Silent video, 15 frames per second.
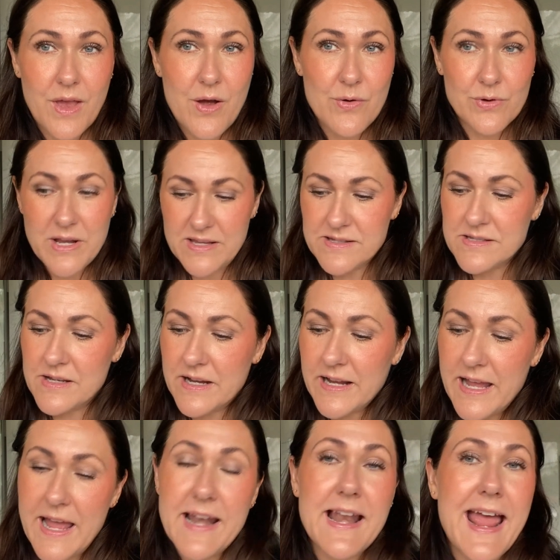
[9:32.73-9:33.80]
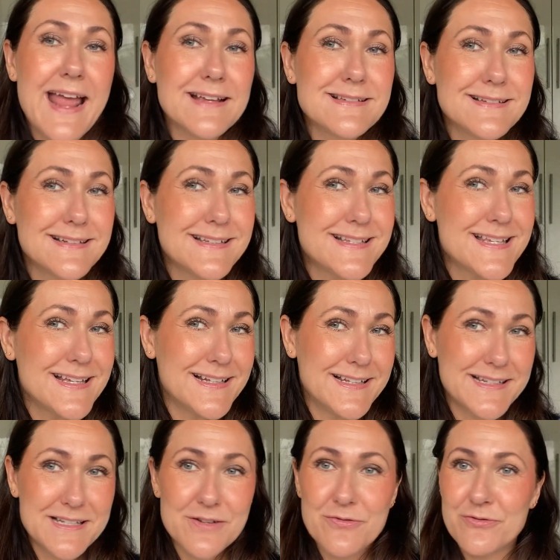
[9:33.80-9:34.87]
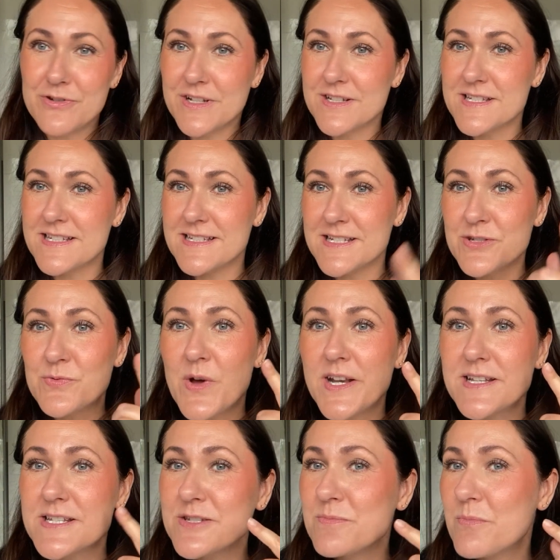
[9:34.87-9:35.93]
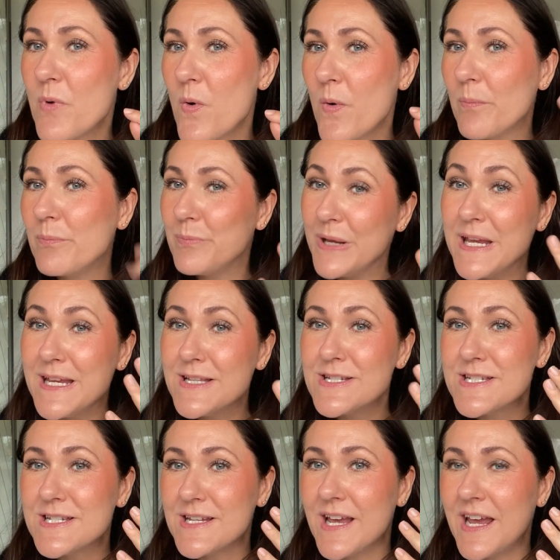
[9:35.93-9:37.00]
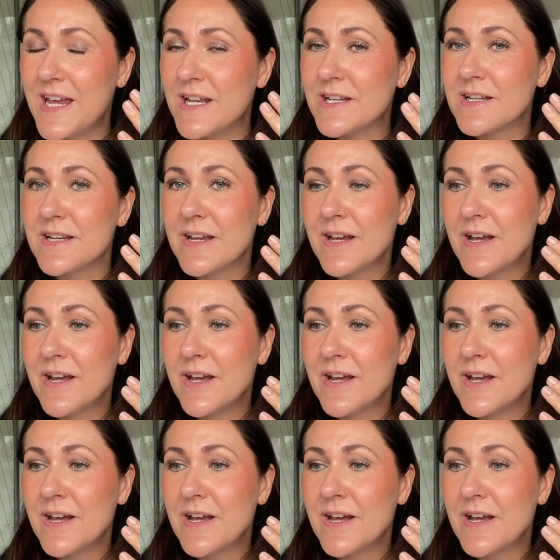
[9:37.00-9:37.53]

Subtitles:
Okay, so I can actually tell a difference. This one is more peach and